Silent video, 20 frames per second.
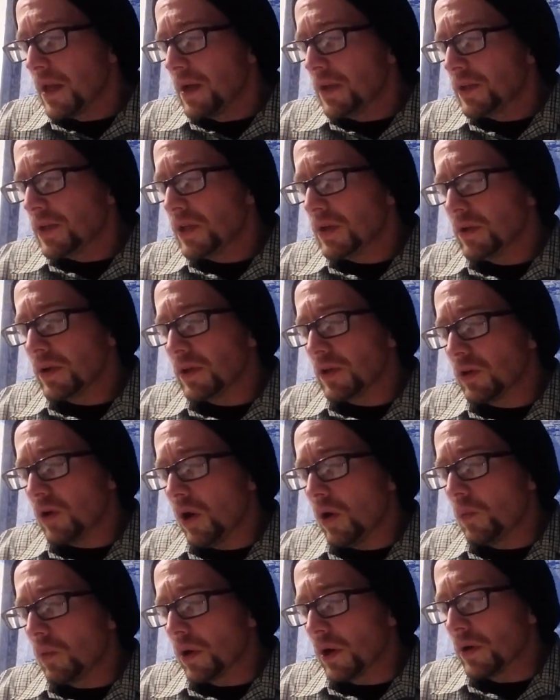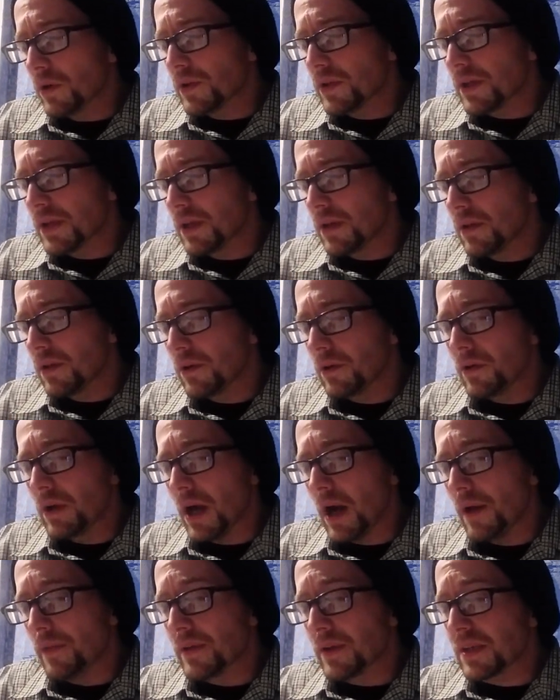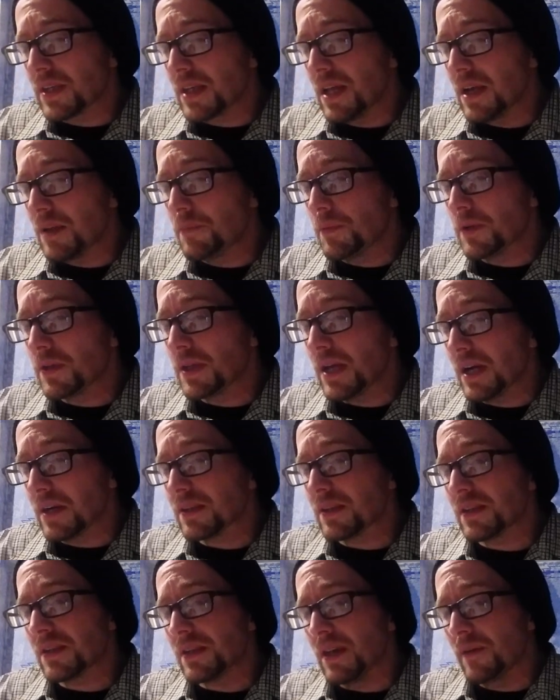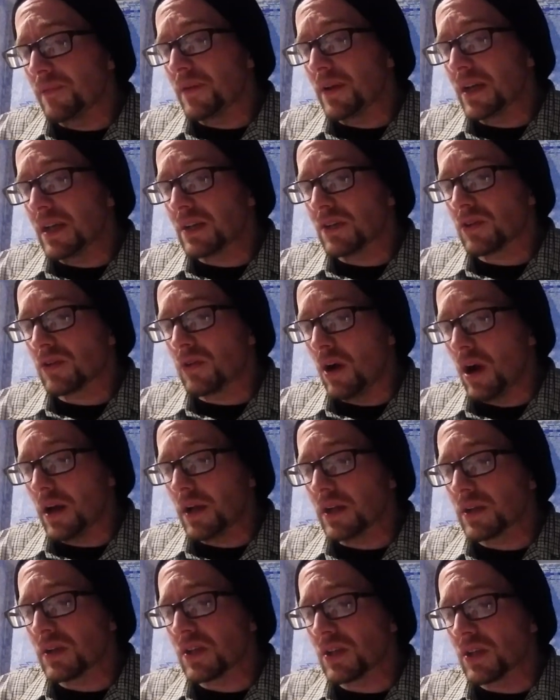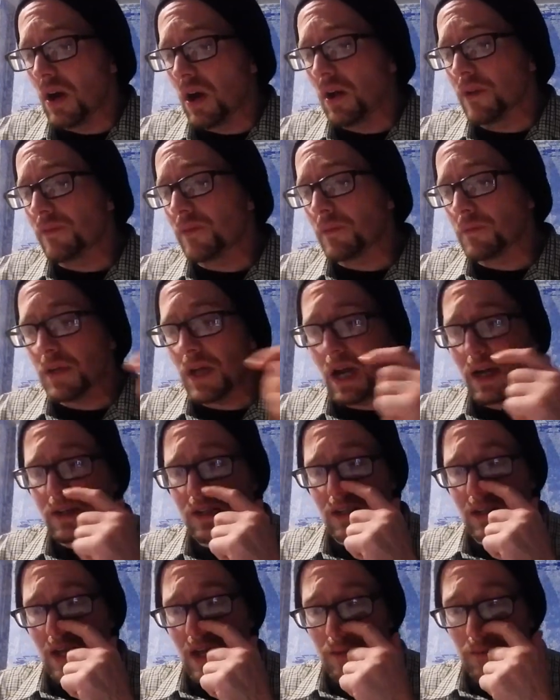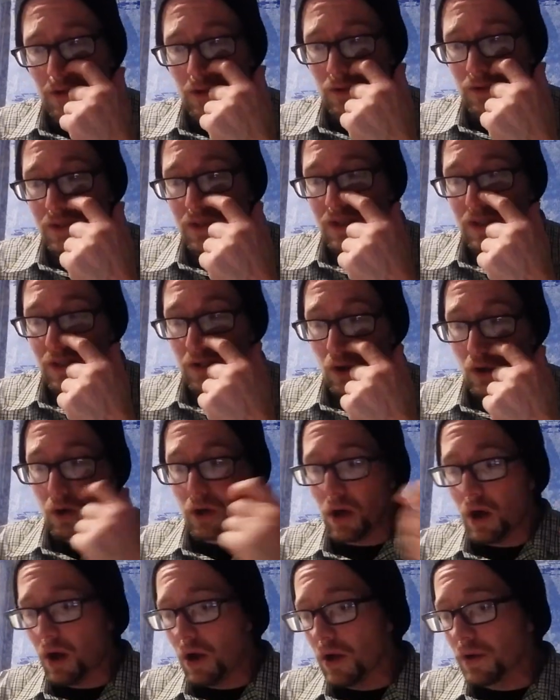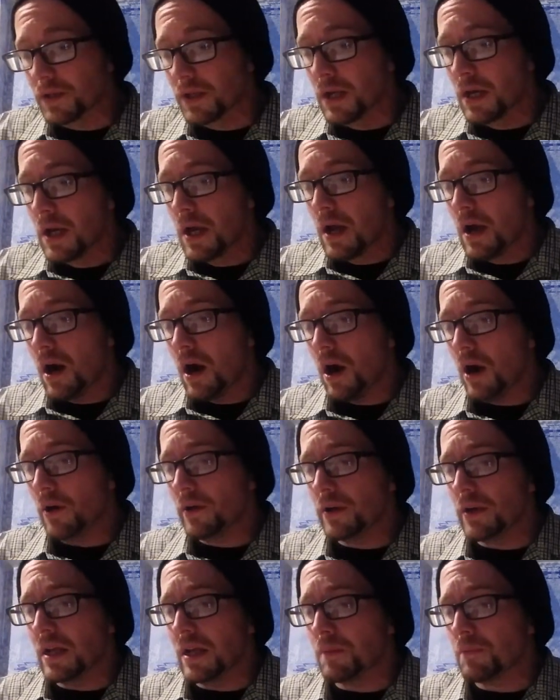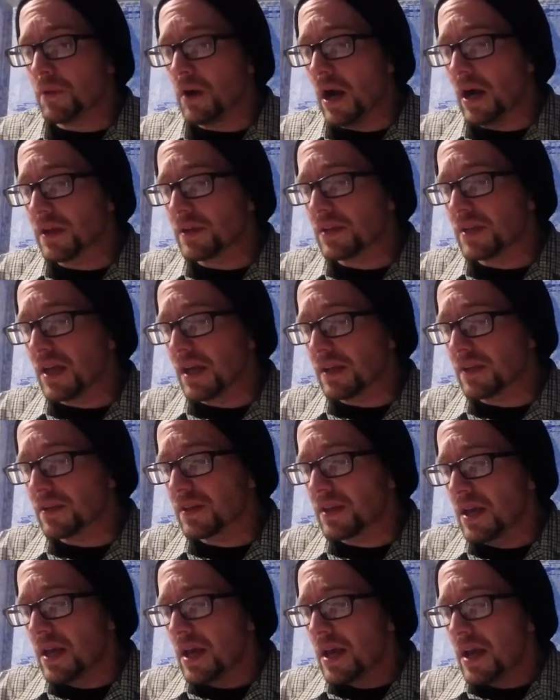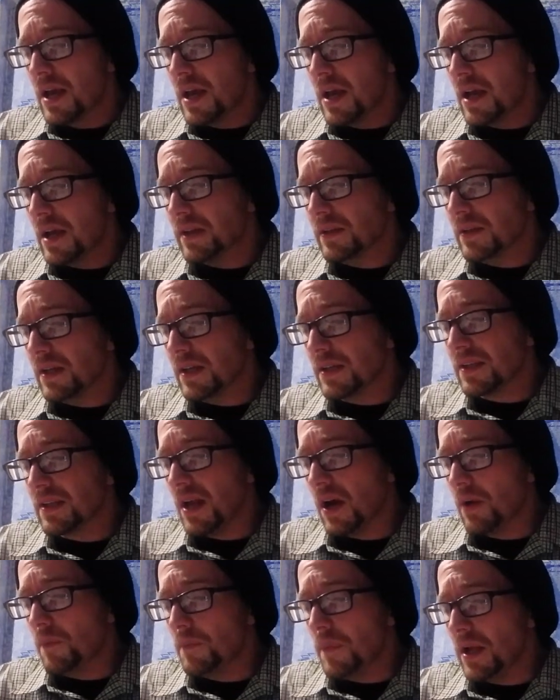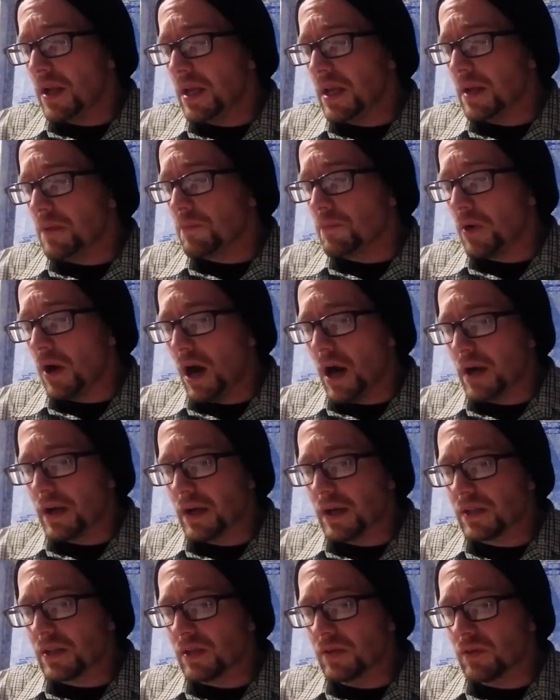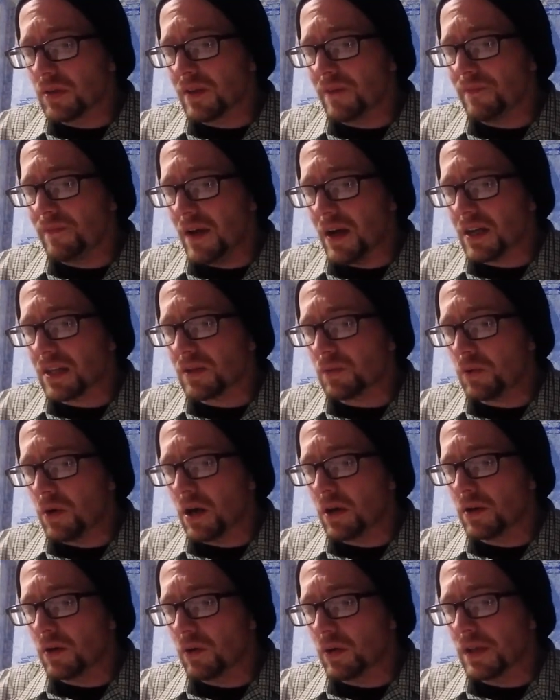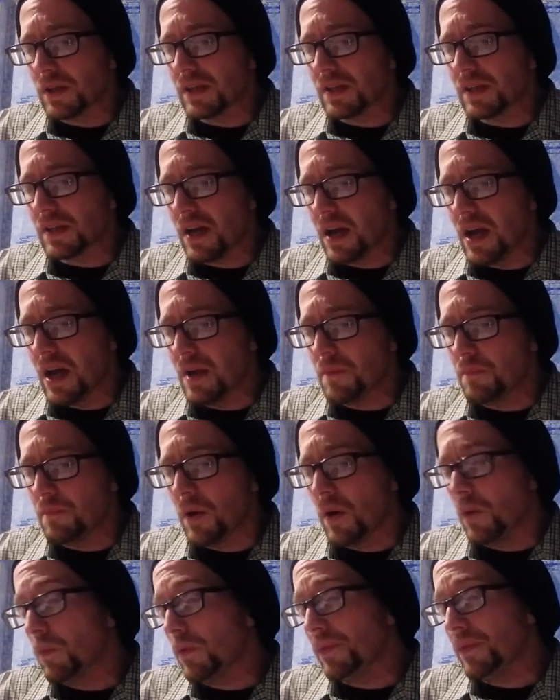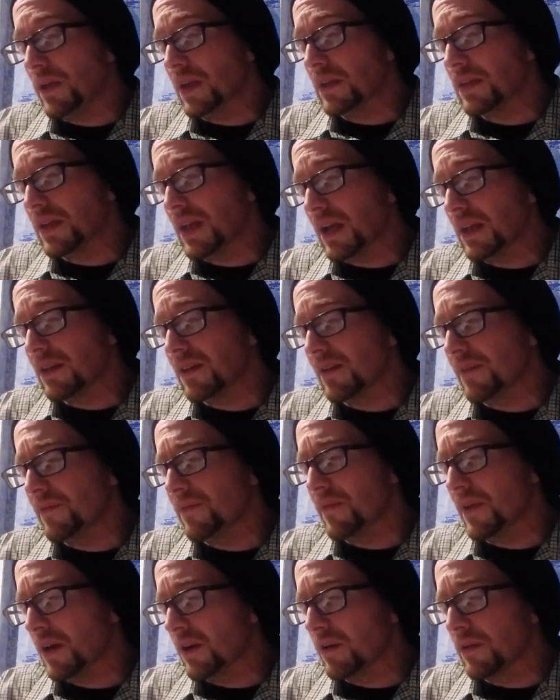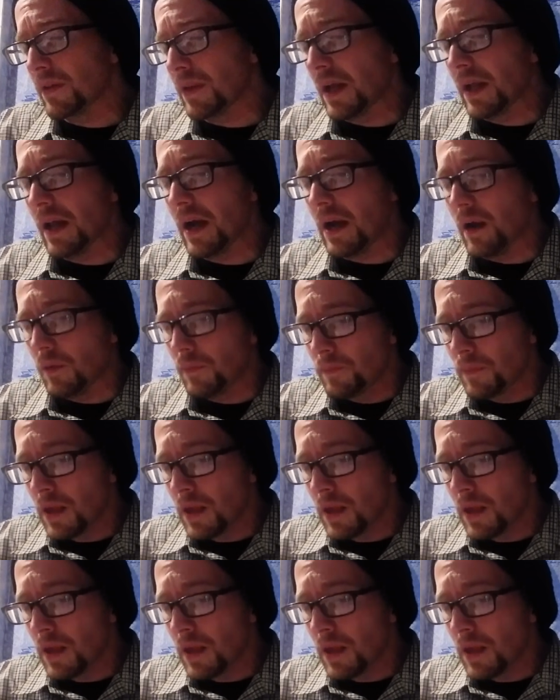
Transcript: to, in their own words, learn how the skin protects itself against chronic assault from toxic chemicals, the so-called hardening process, and test out many products whose effects were unknown at the time, but with the intent of figuring that out.